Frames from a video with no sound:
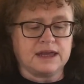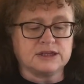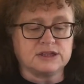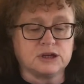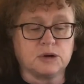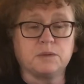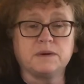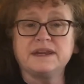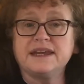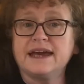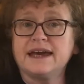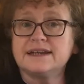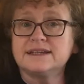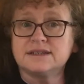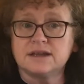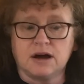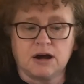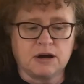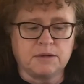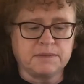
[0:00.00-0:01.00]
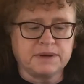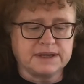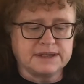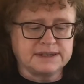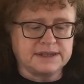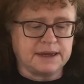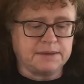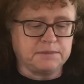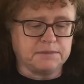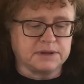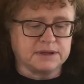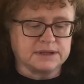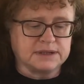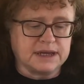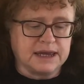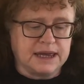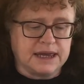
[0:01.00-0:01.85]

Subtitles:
so when he had his army assembled,